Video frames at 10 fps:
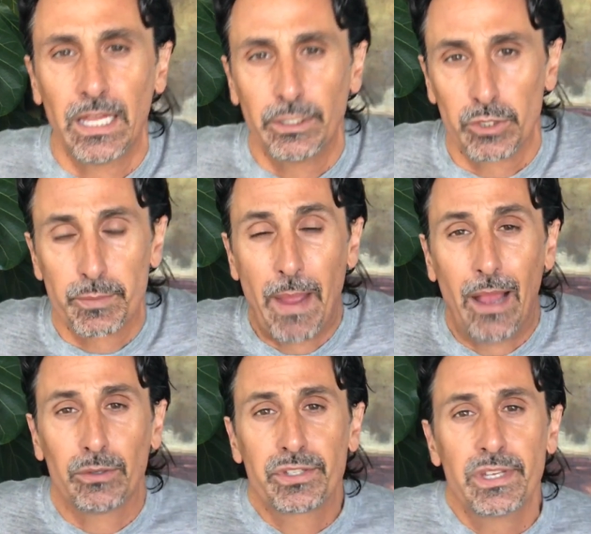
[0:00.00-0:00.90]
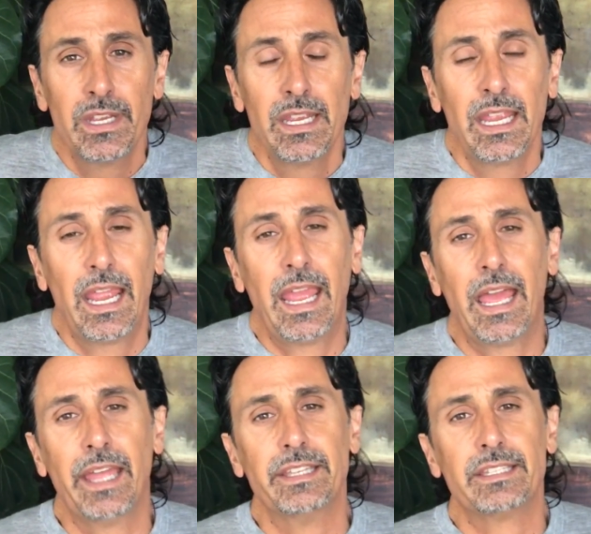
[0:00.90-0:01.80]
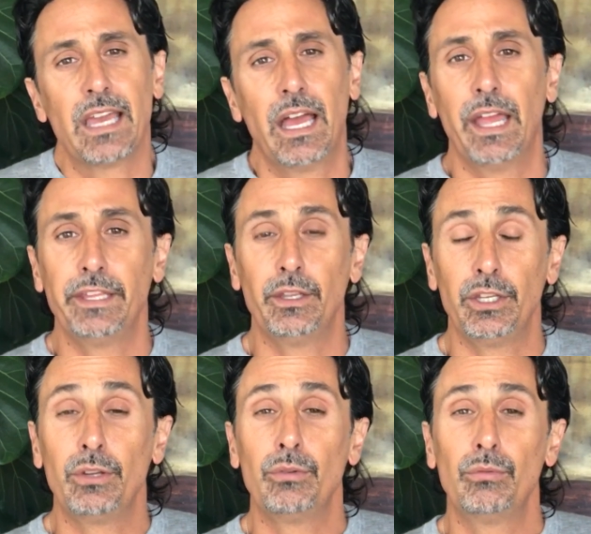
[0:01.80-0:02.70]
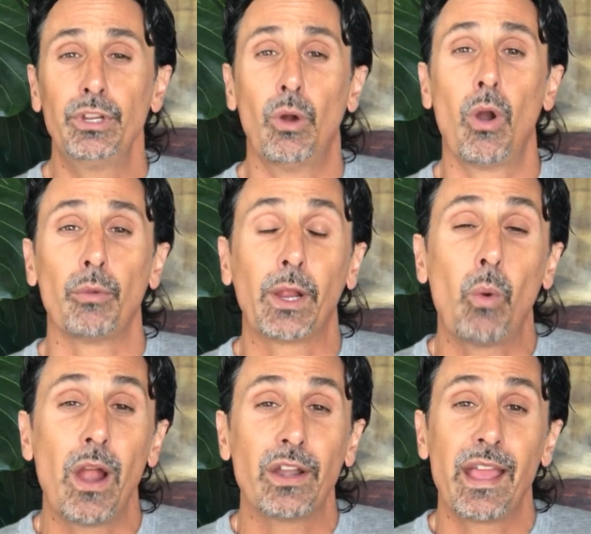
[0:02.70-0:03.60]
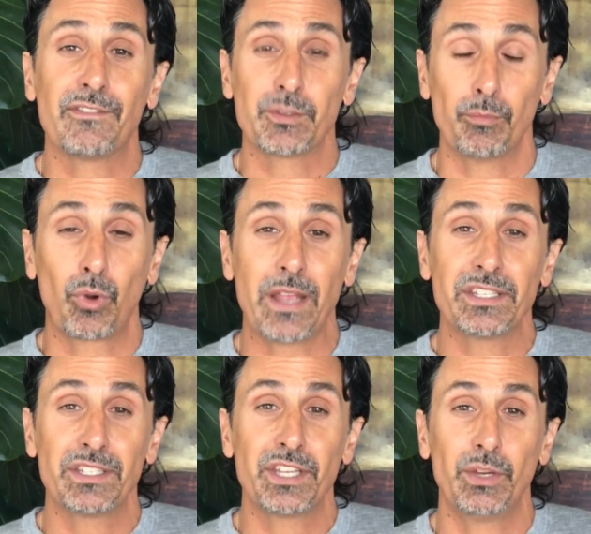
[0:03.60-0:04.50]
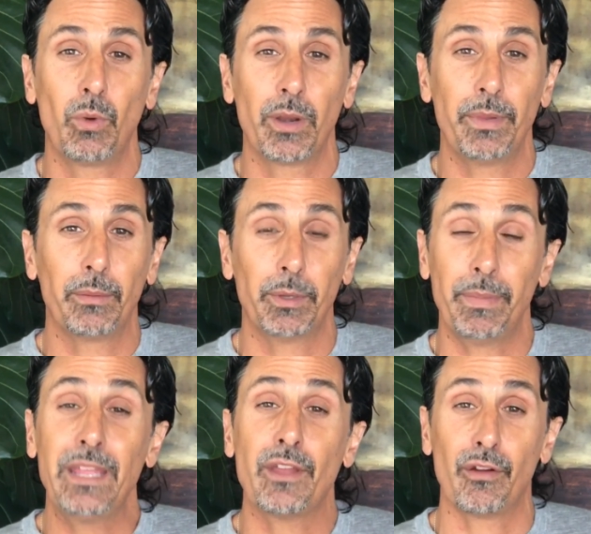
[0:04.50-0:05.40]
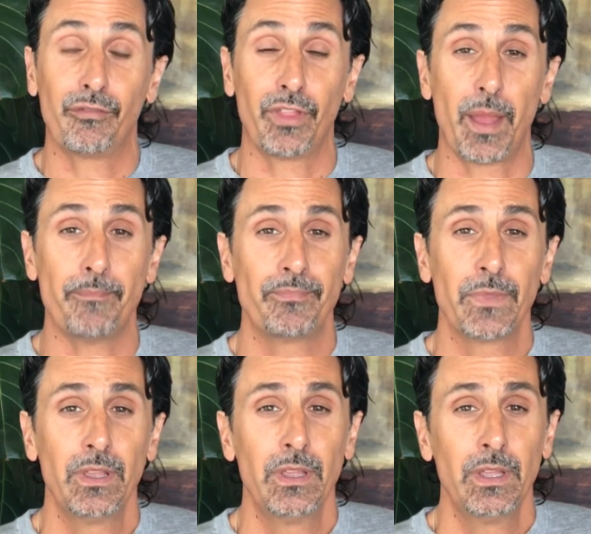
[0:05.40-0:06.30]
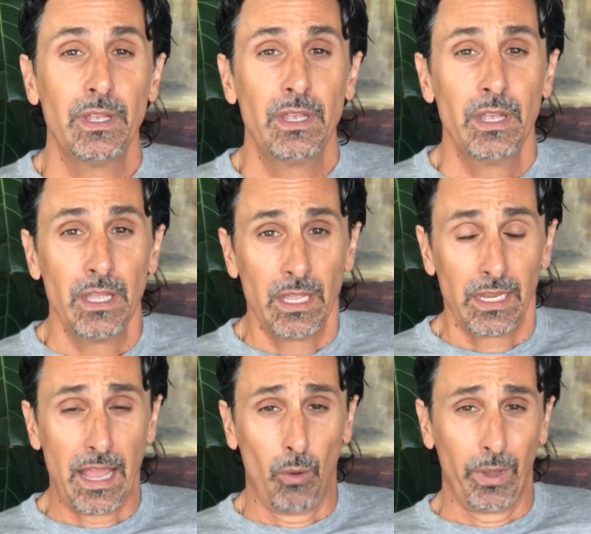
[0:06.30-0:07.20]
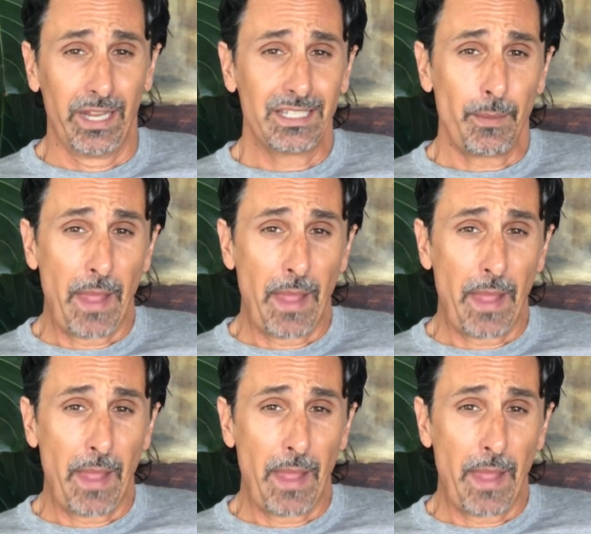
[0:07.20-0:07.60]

your spouse, and you are required to have some presence and you want to be able to be there for them. Now, what ends up